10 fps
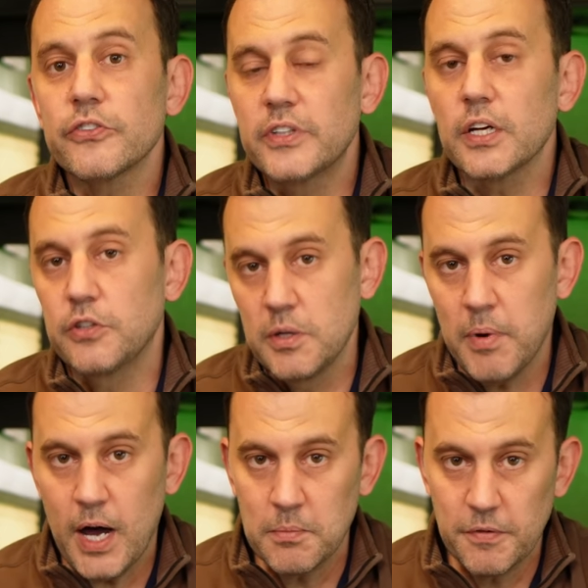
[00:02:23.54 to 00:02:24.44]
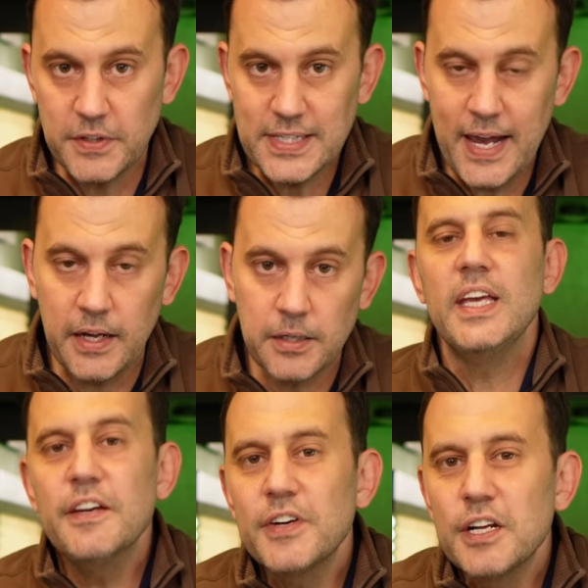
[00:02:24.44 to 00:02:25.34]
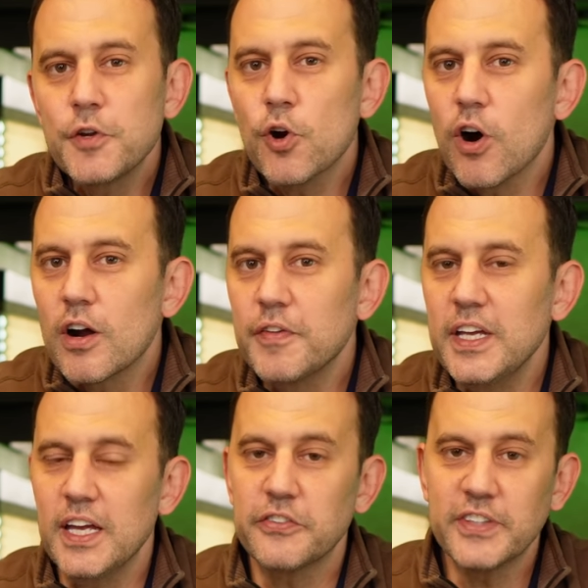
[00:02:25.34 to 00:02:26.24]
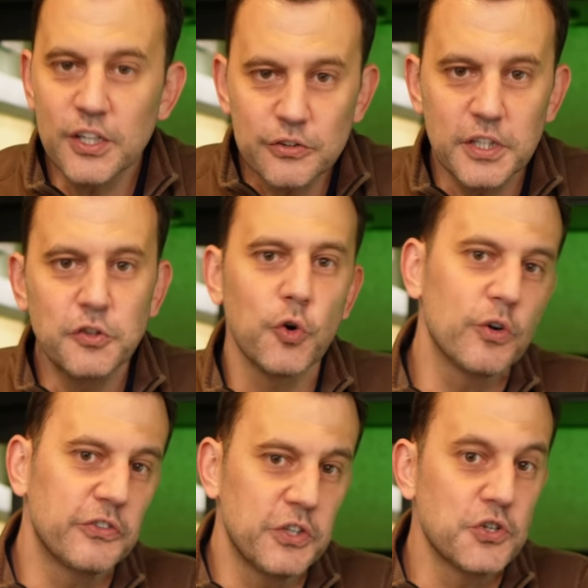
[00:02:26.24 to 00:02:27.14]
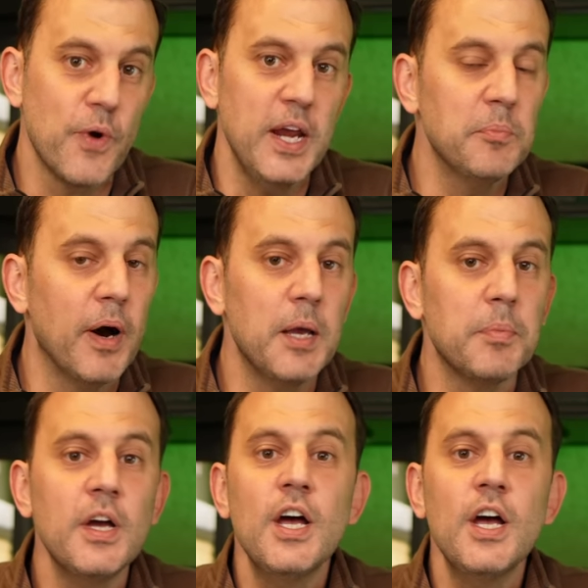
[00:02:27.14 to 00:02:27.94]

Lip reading: stick to the bottom of the tank. Even if your RV is tilted towards the drain pipe,